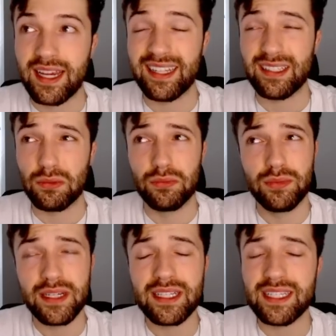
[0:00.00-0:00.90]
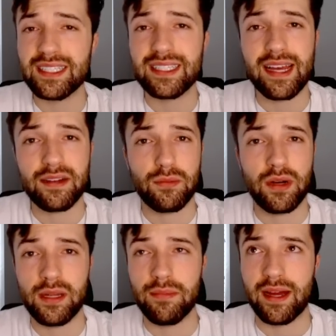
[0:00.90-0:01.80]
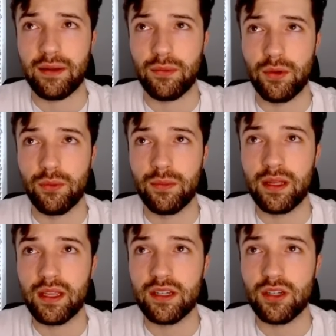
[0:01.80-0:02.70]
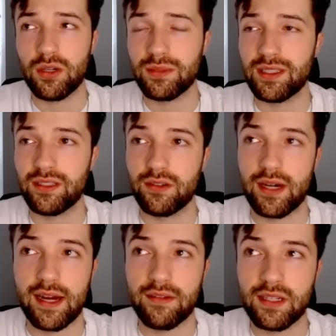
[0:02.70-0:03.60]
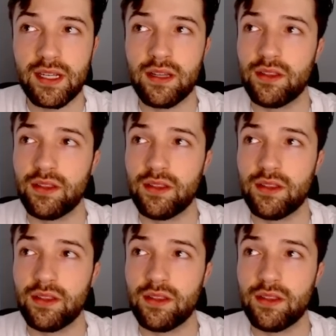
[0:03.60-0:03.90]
and it's a really stacked running back room in terms of the draft.